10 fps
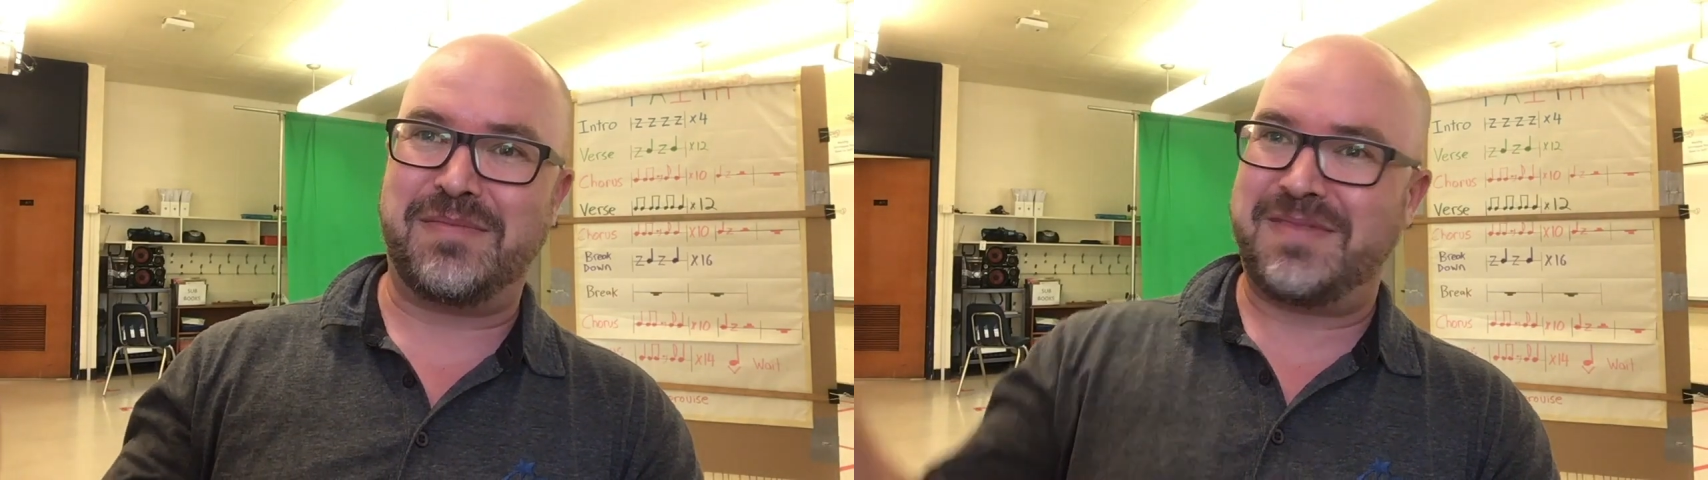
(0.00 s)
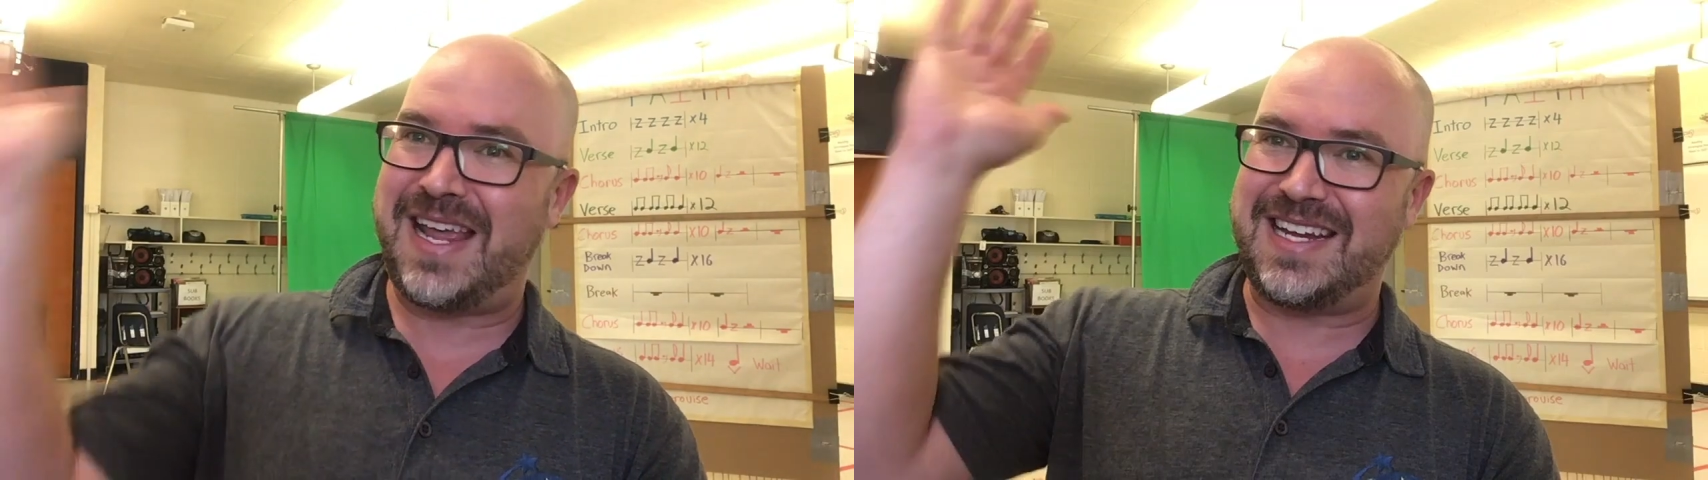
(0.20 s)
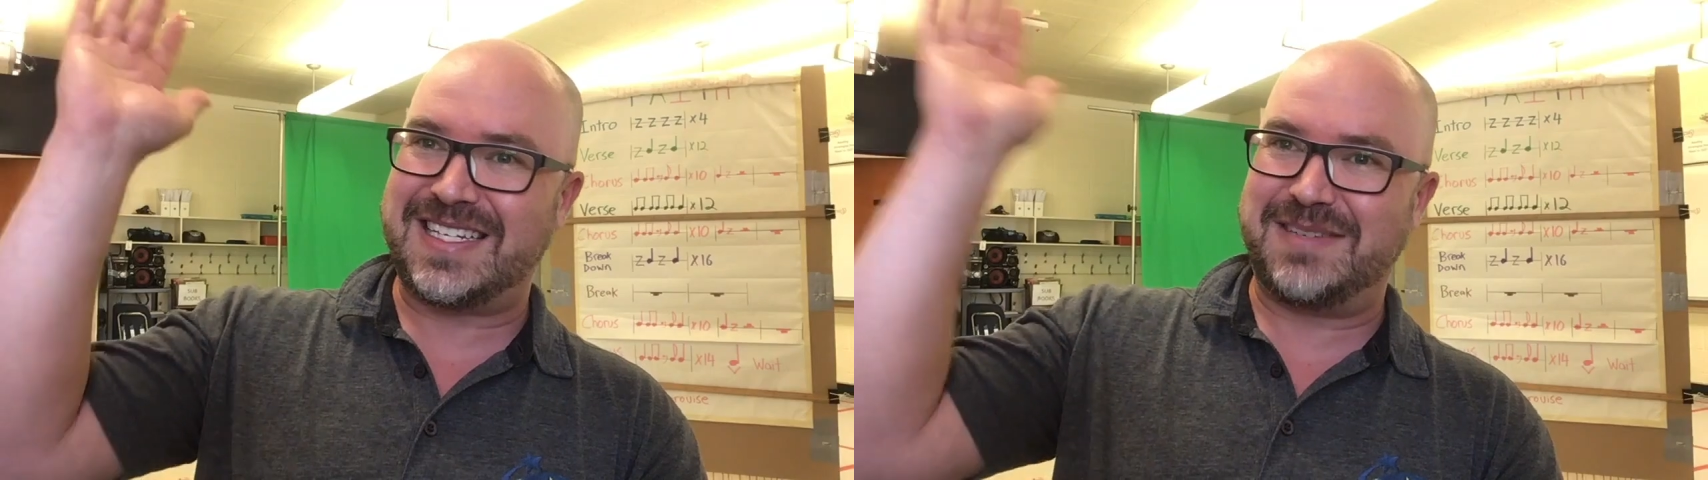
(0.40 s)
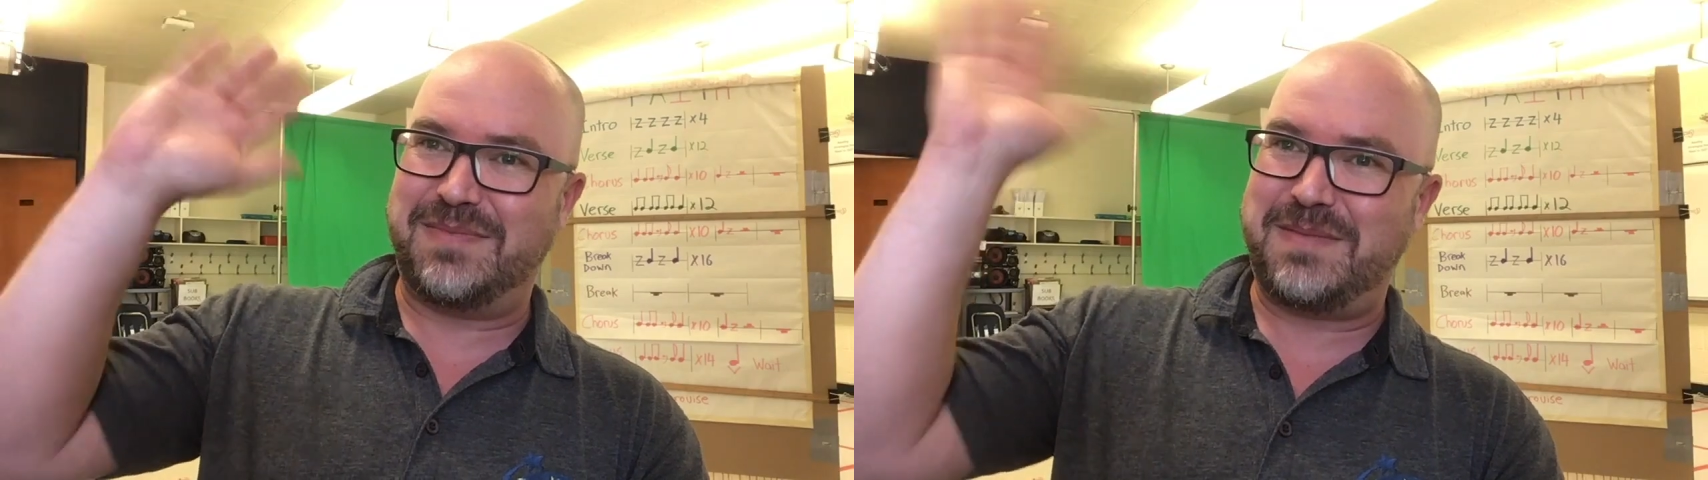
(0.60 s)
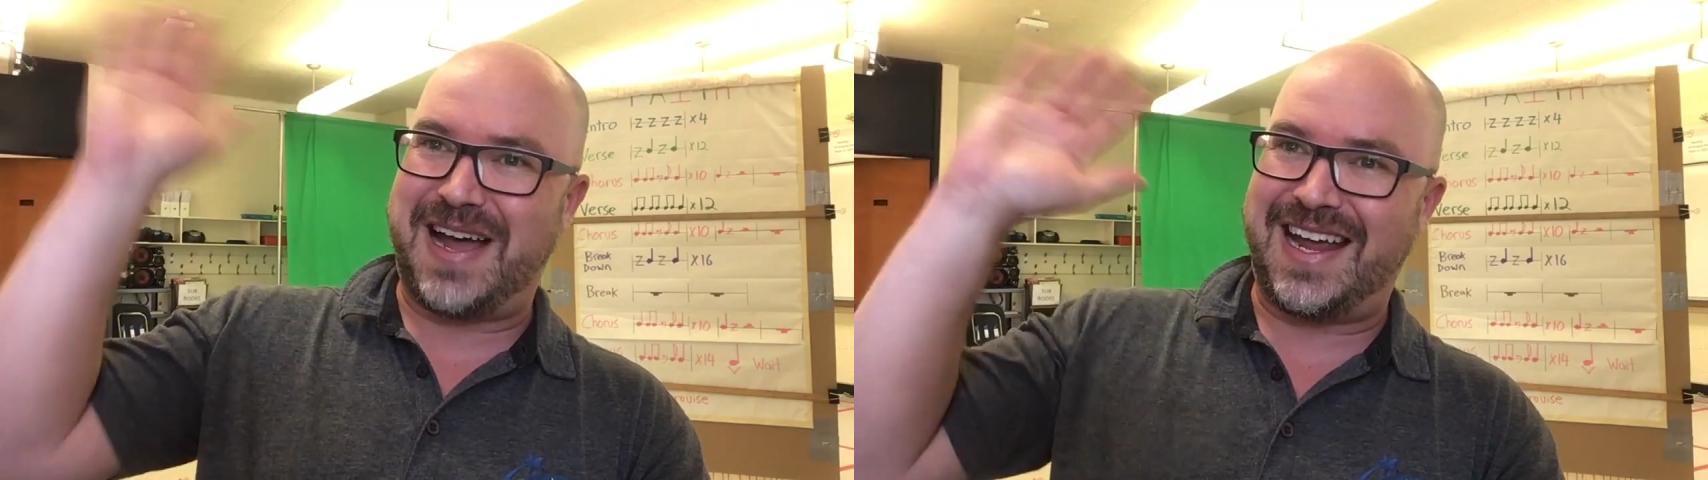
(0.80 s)
Thanks.
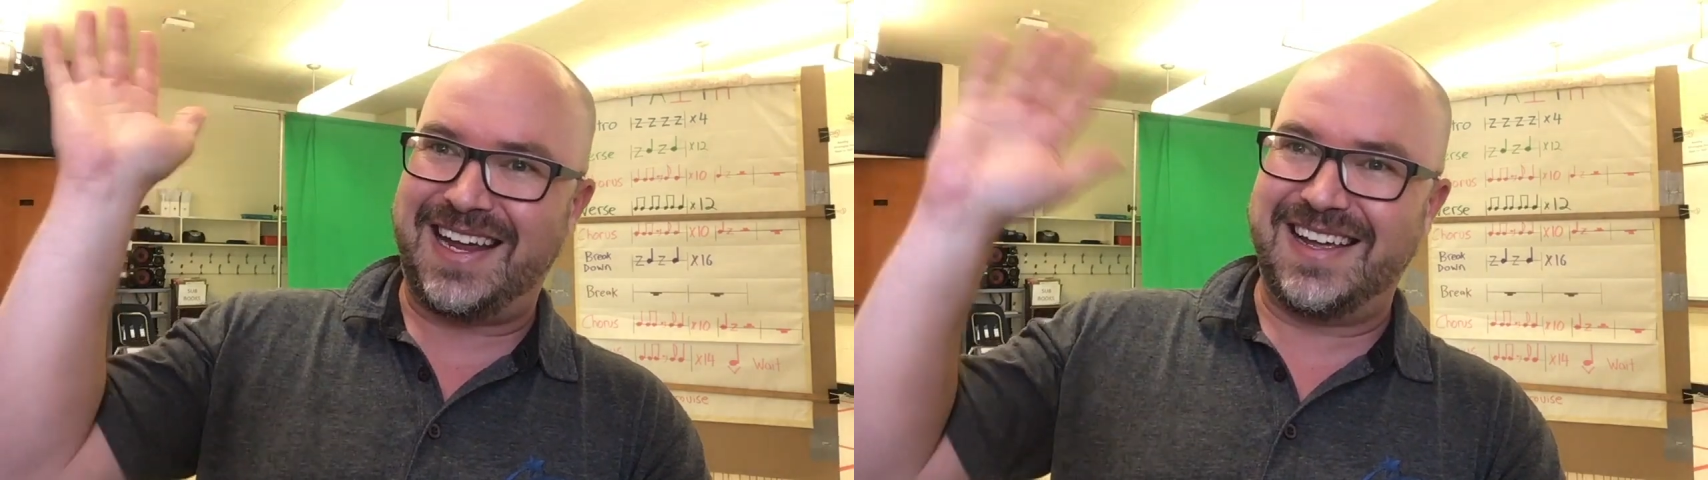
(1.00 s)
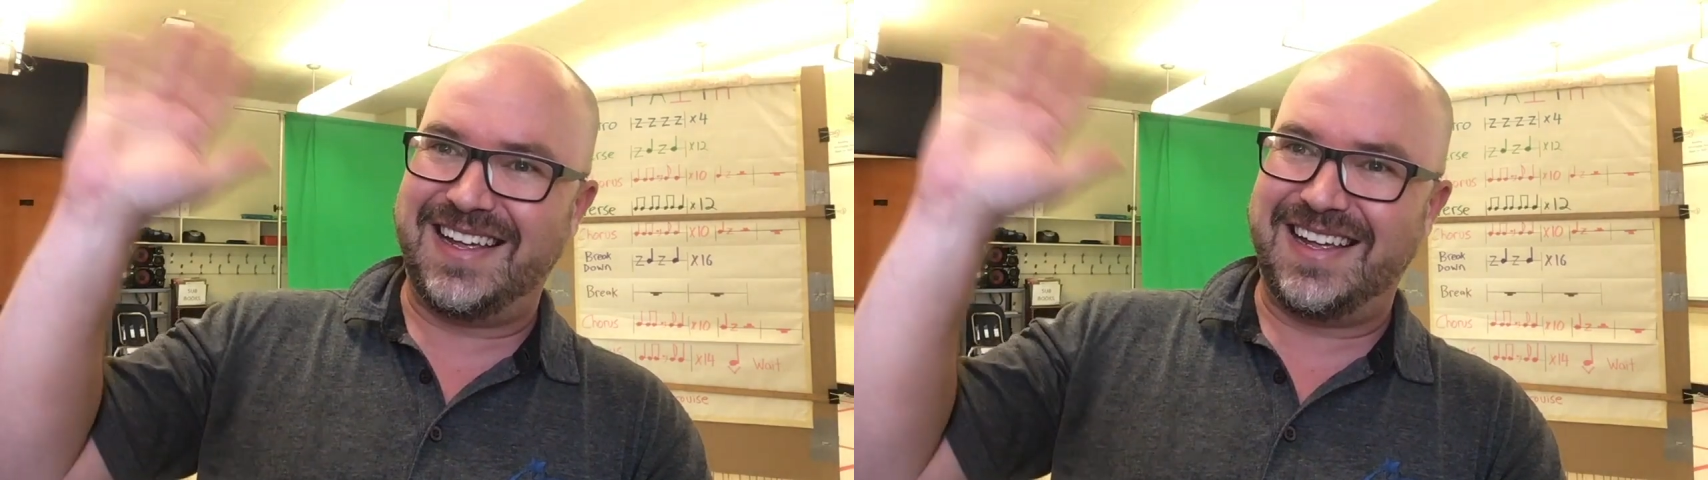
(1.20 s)
Bye-bye.